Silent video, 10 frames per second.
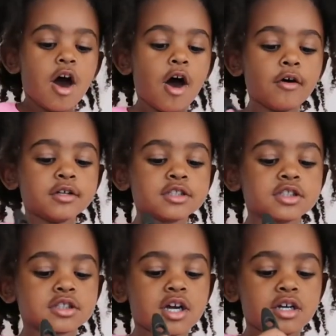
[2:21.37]
Always
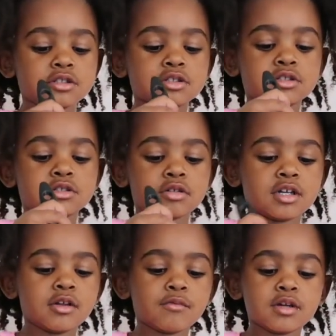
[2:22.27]

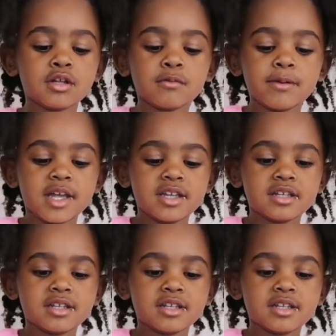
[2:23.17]
concentrate when you paint.